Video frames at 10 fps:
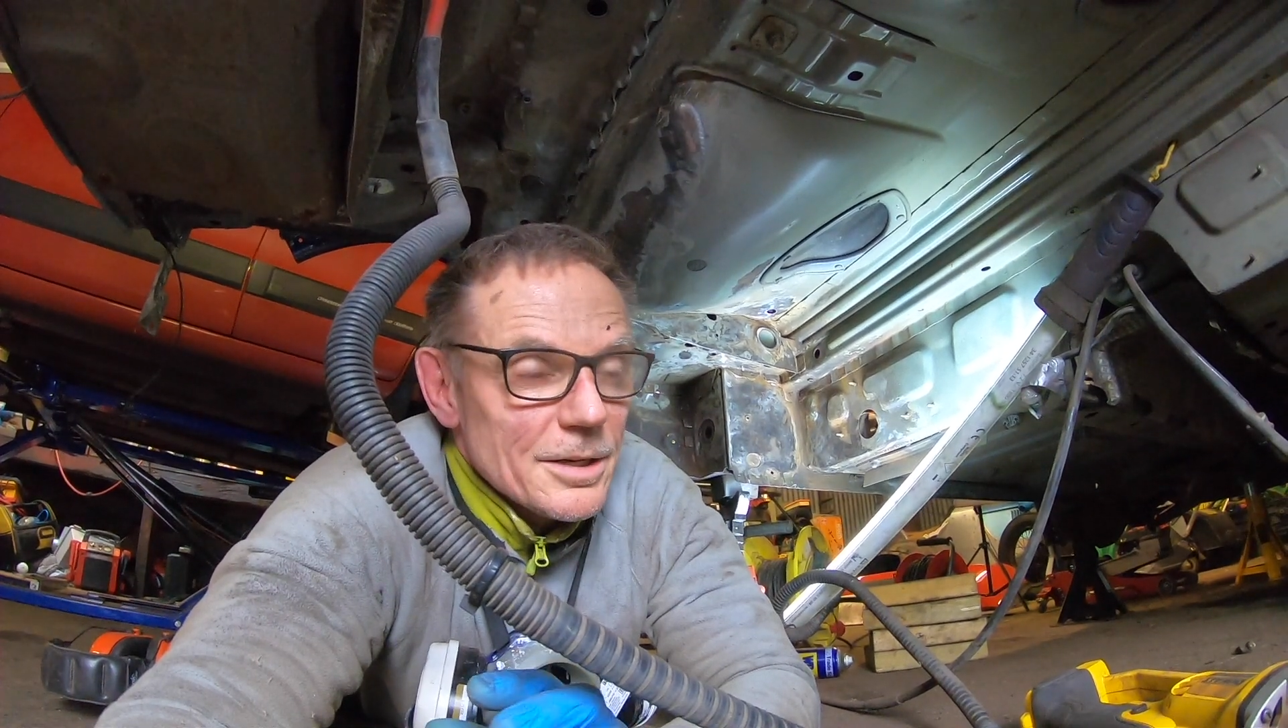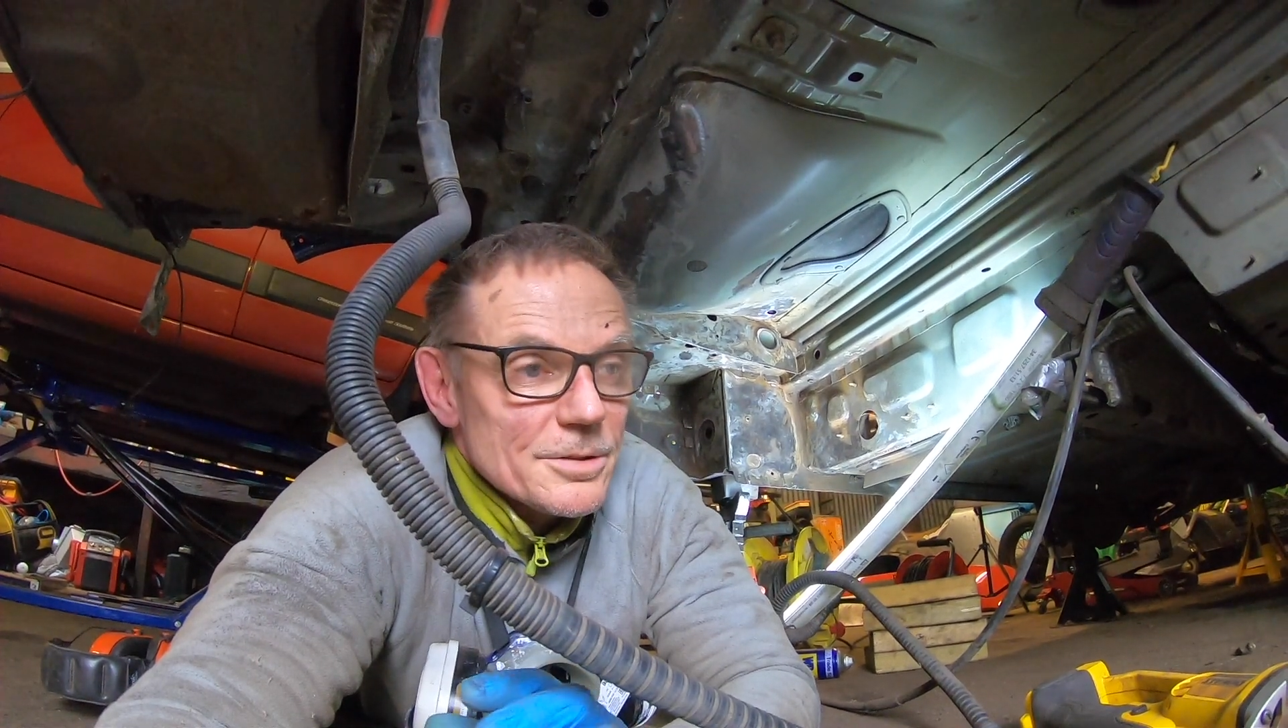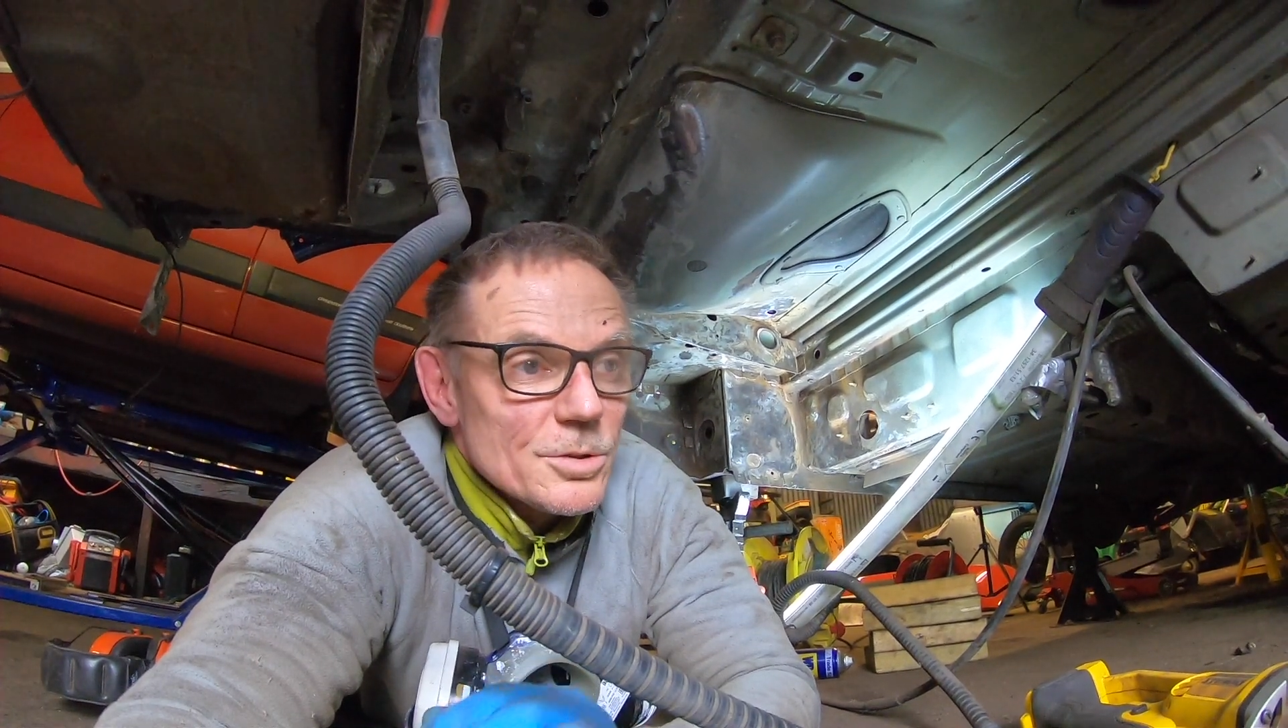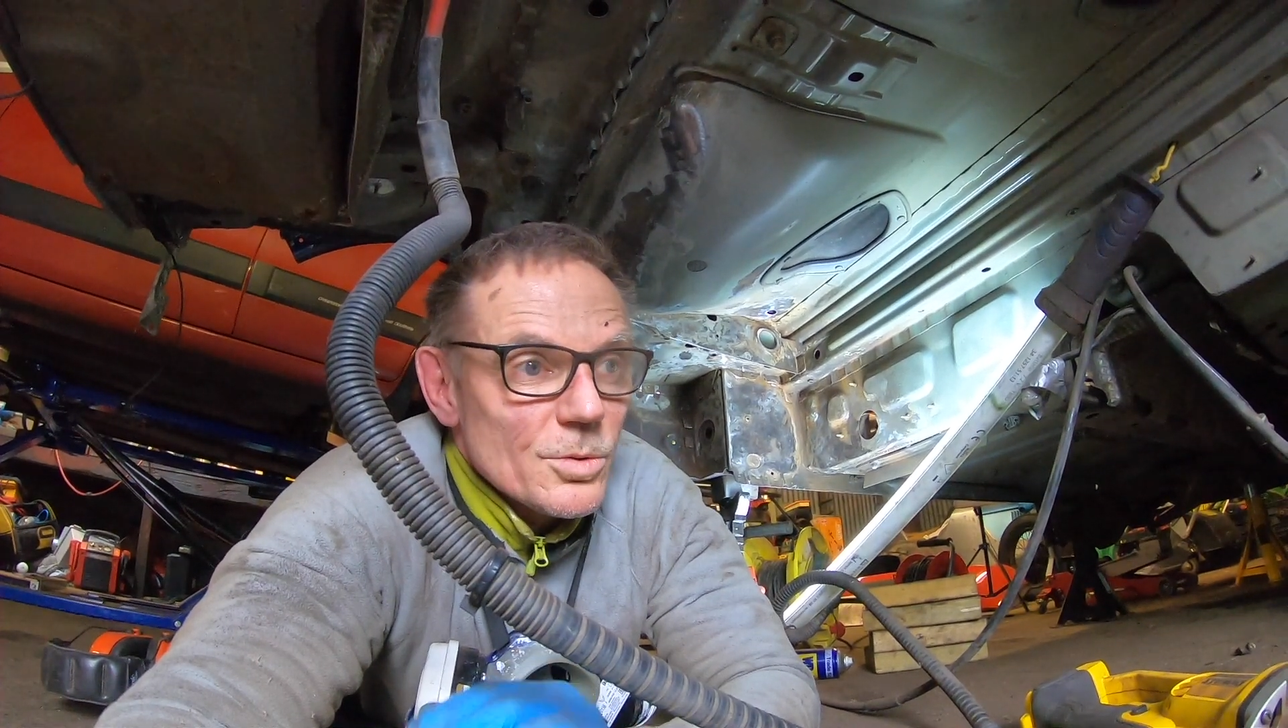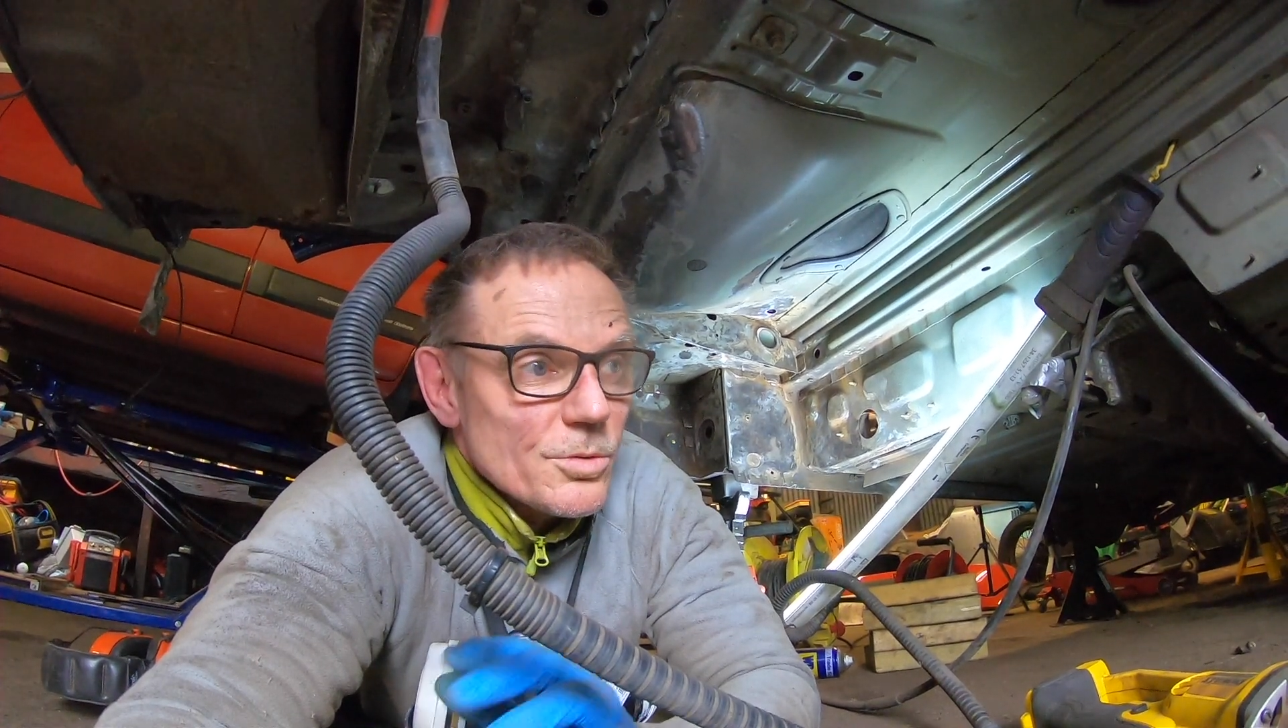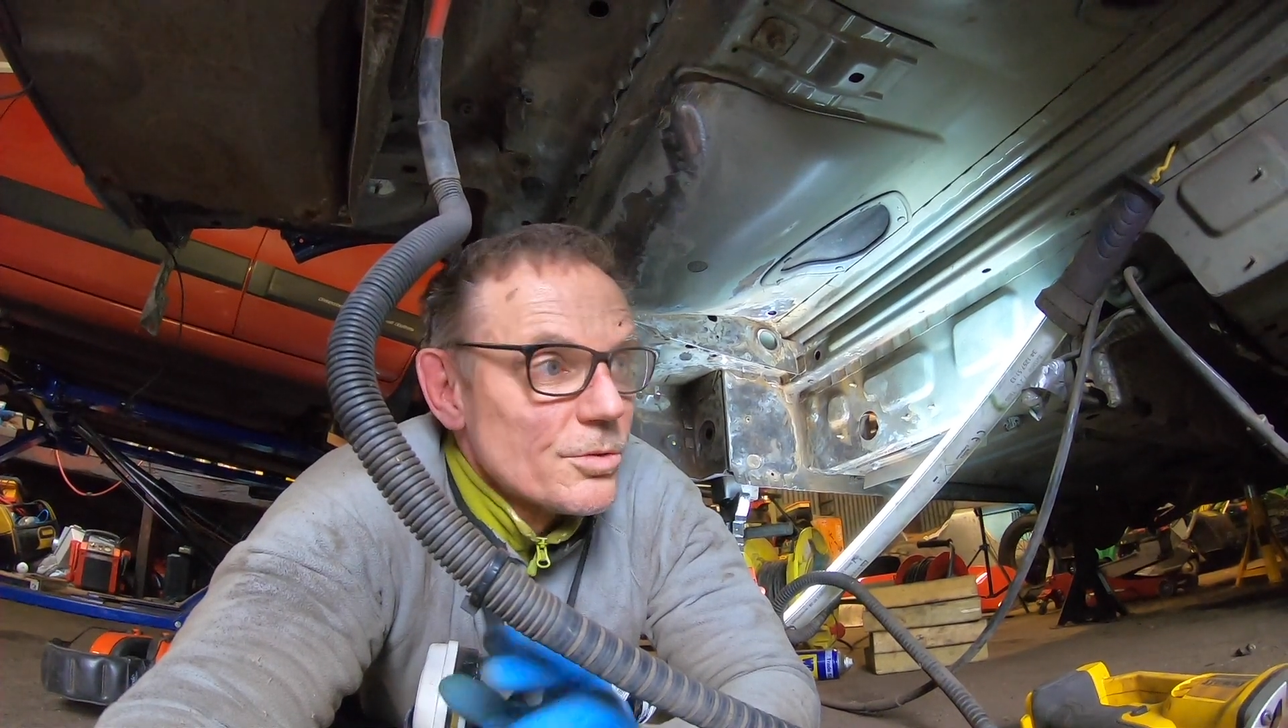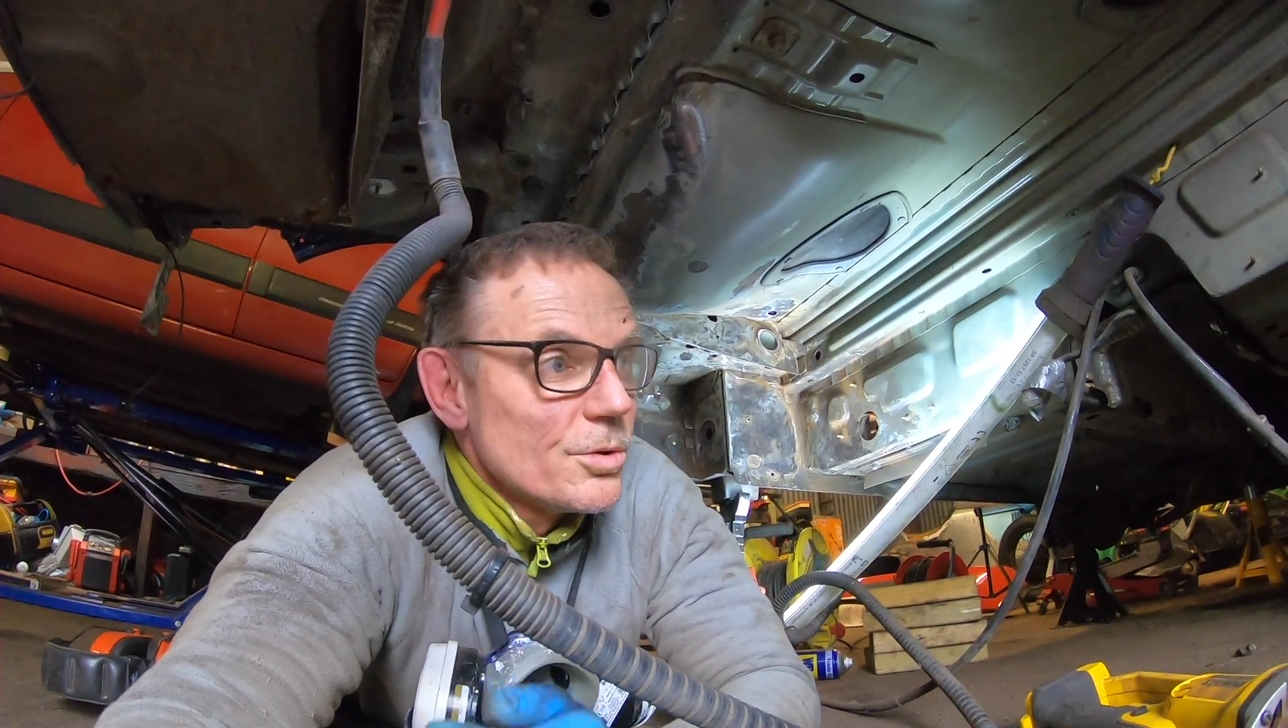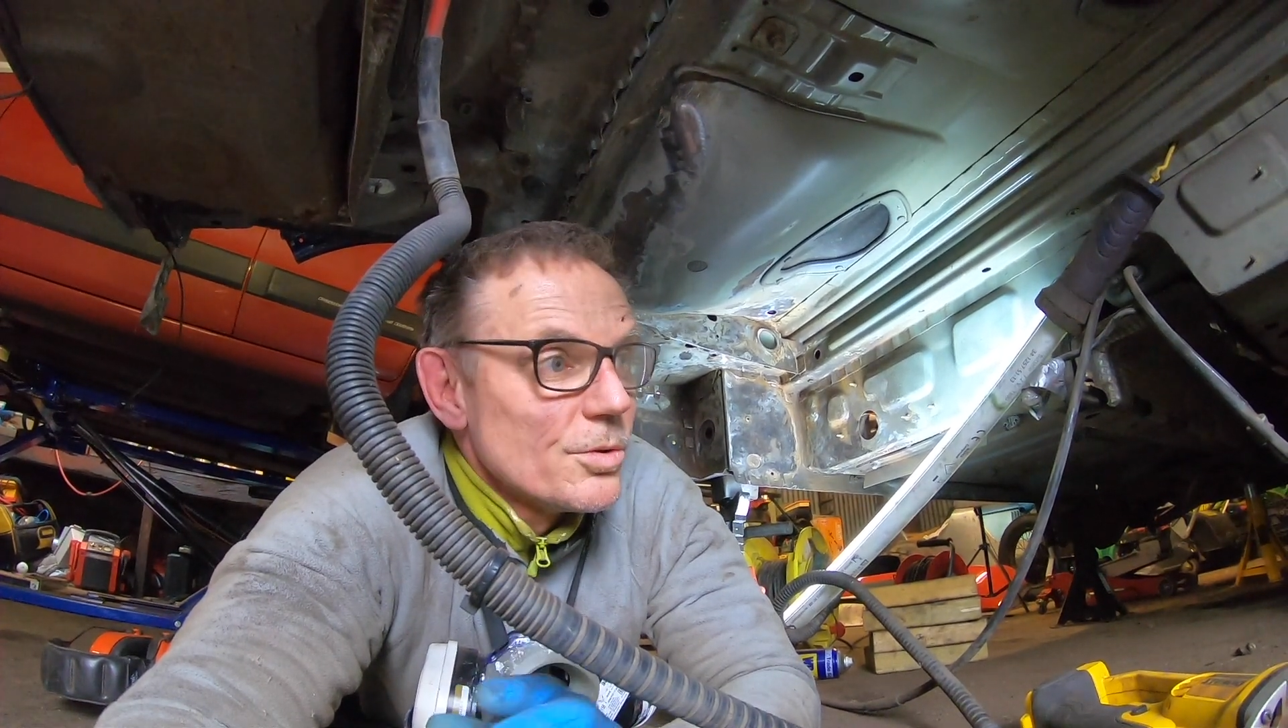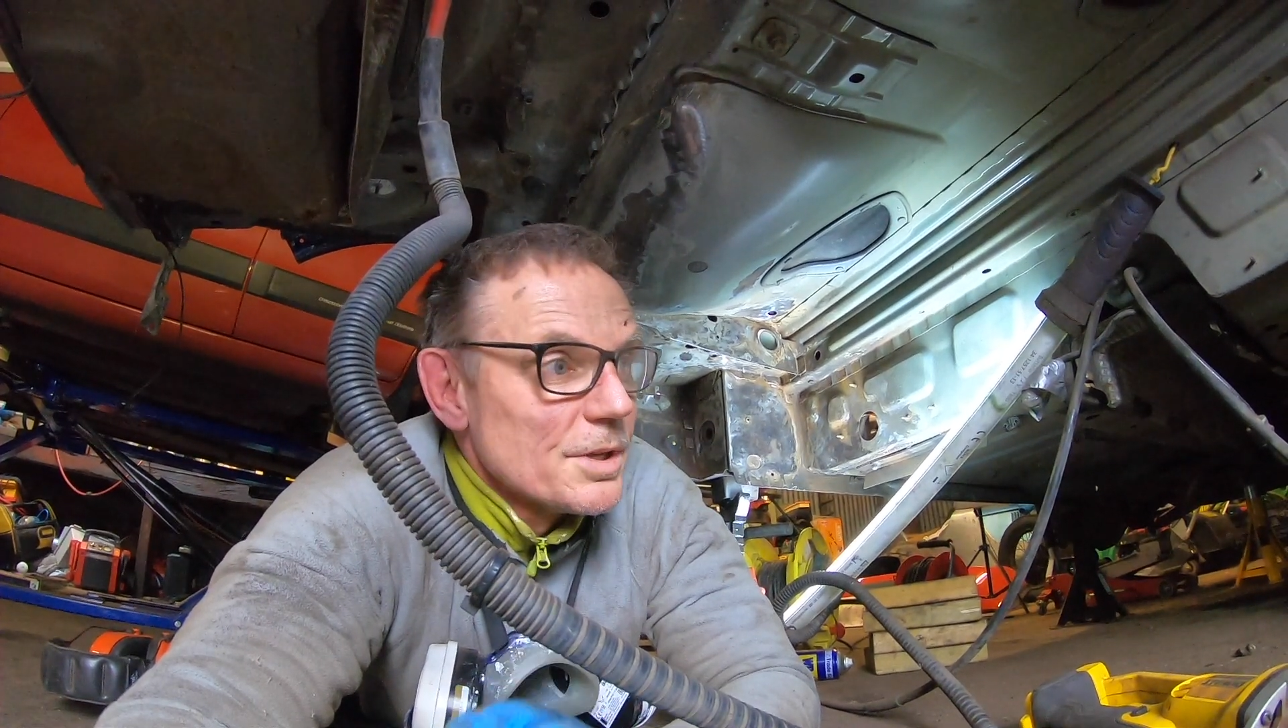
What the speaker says: talk through